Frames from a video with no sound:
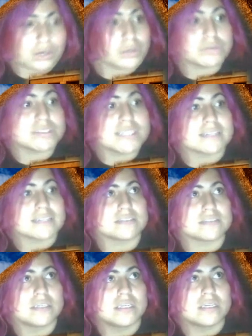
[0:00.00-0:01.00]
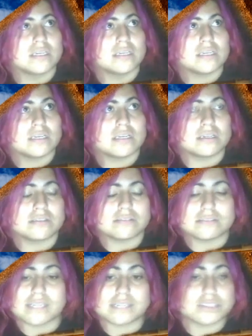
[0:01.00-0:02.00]
our own states,
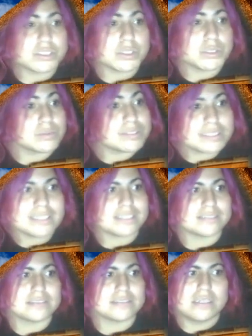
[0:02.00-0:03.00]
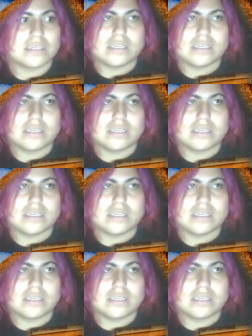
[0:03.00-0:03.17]
down to our own cities.